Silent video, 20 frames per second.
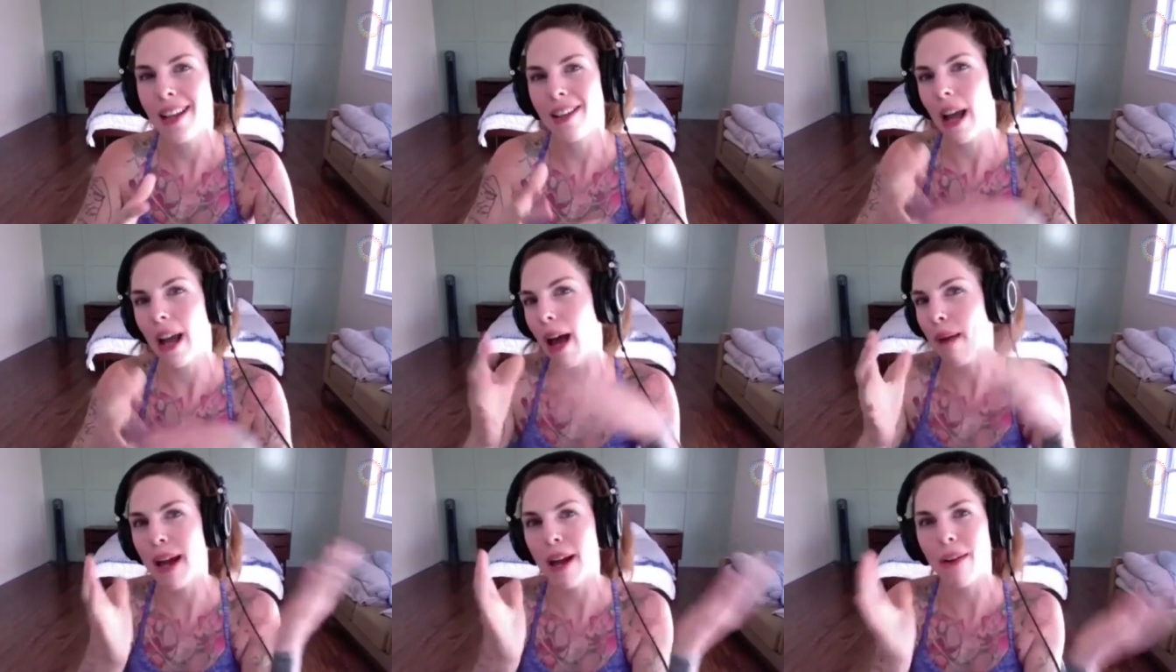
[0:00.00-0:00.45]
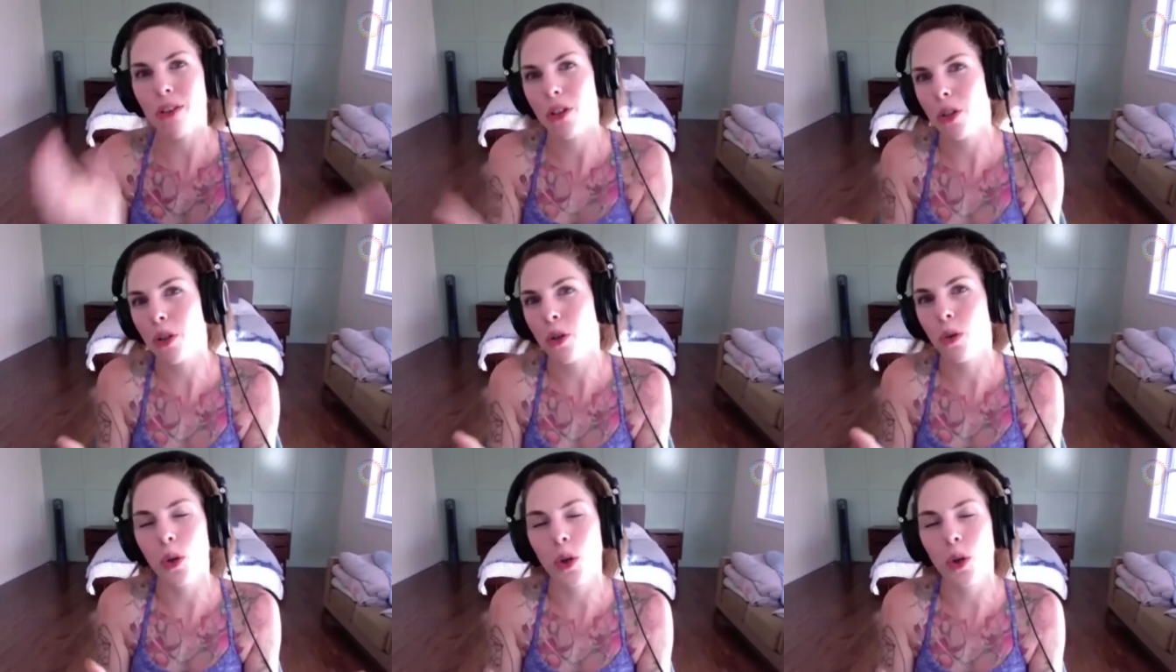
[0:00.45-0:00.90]
about
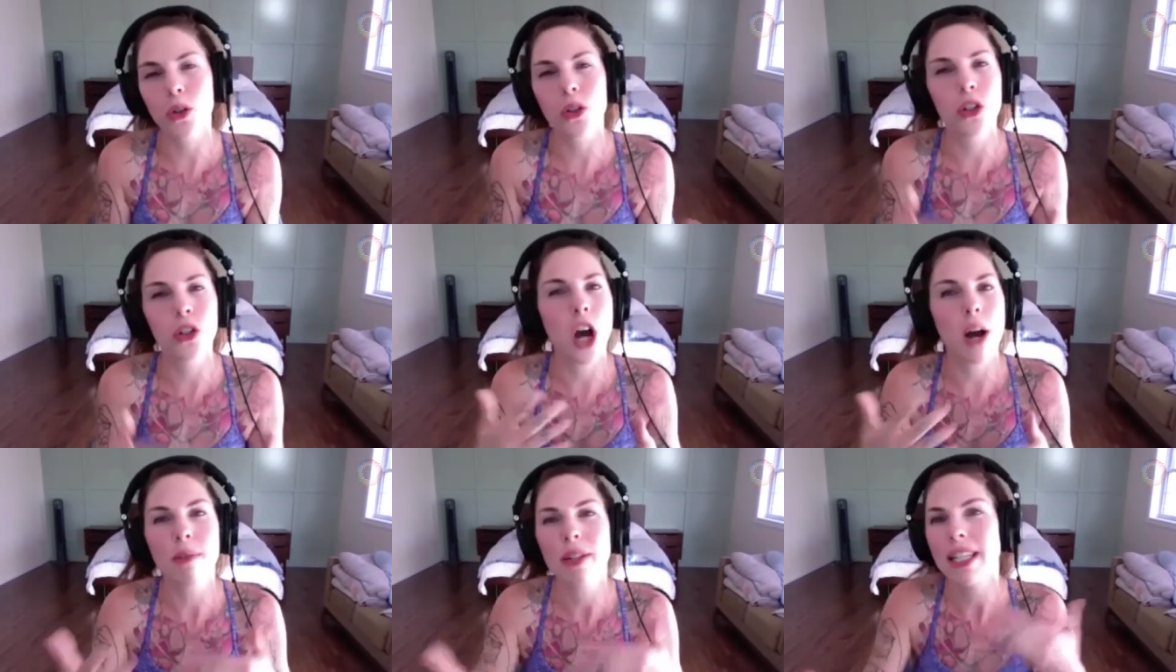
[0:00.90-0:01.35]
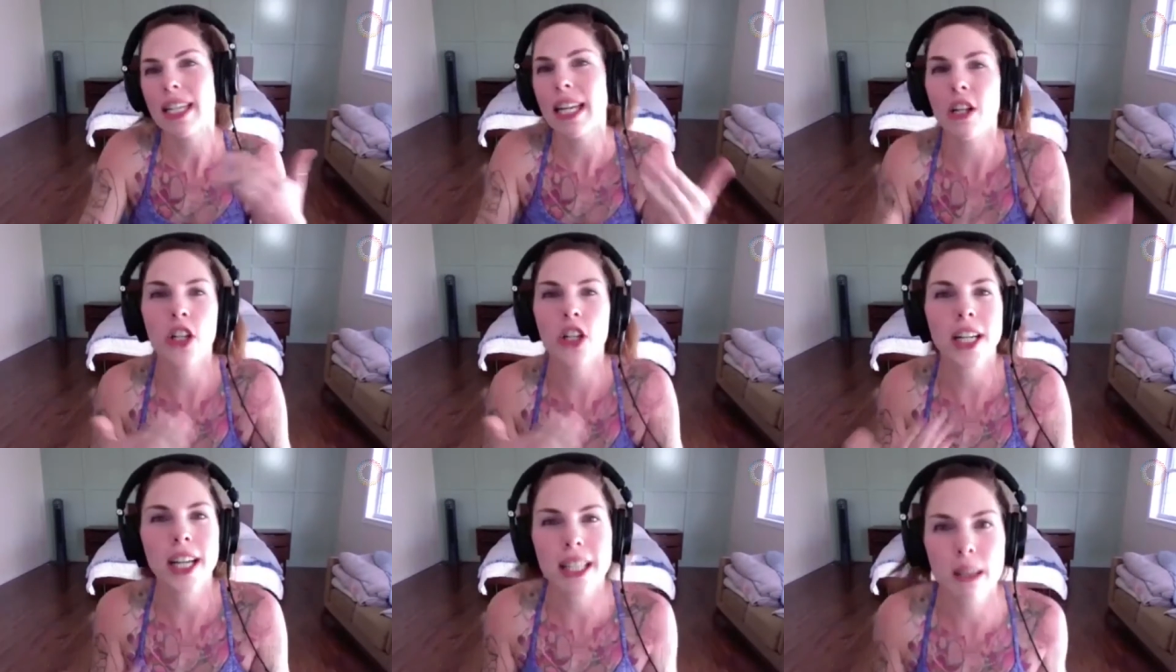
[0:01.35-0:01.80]
schools not
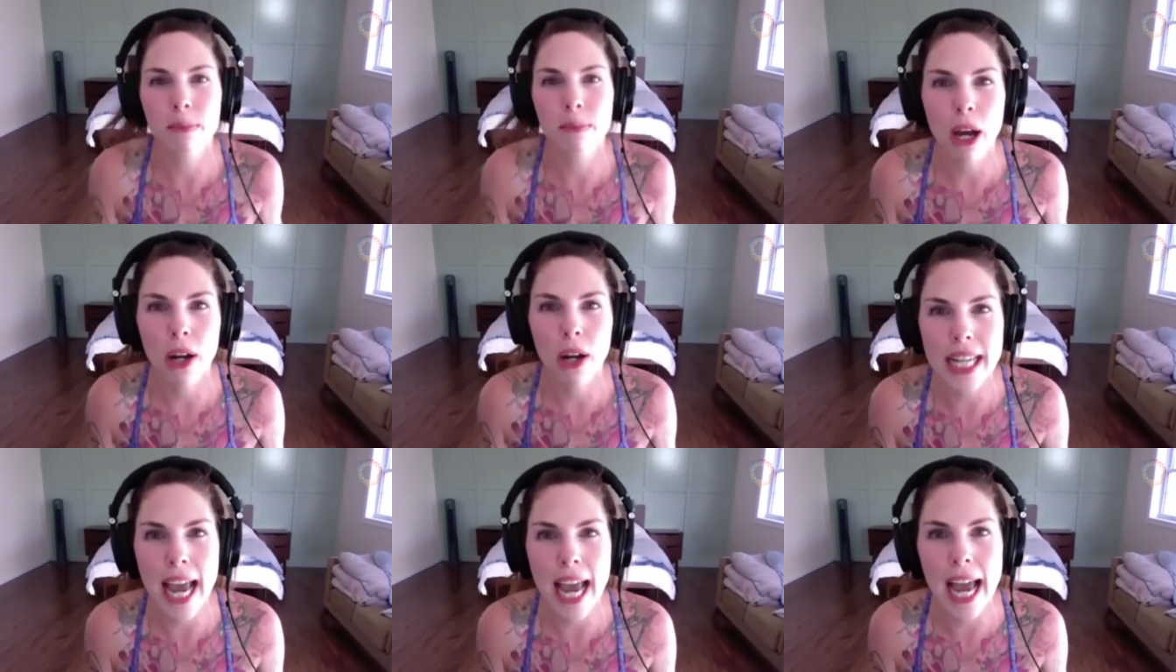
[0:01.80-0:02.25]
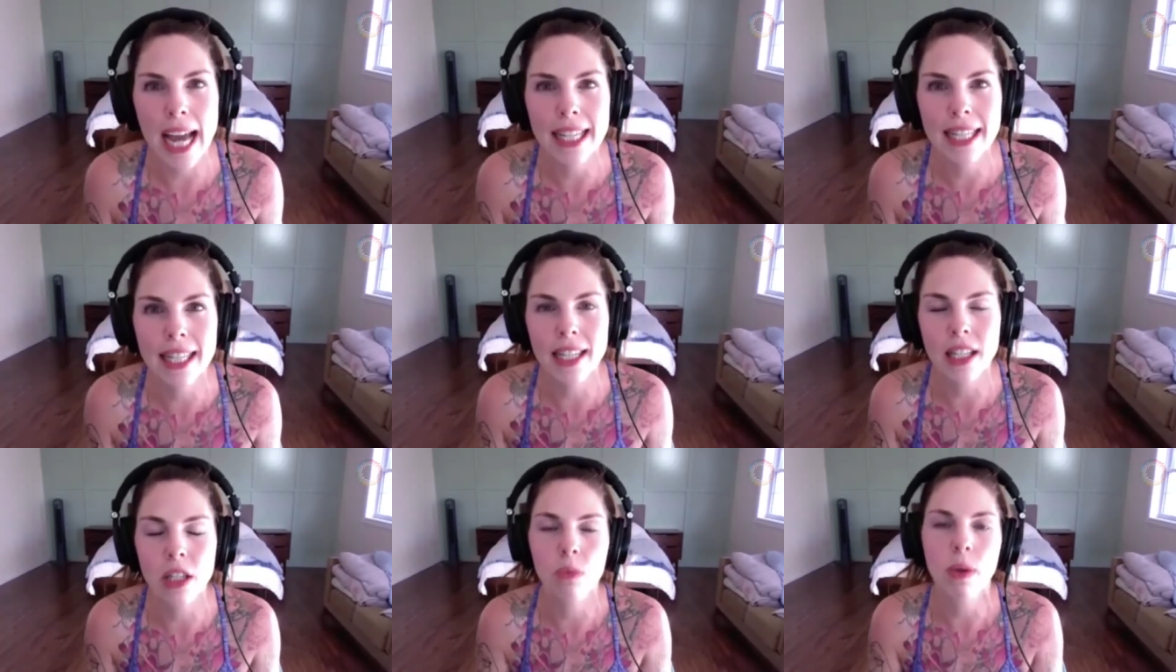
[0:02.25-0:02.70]
teaching us about taxes.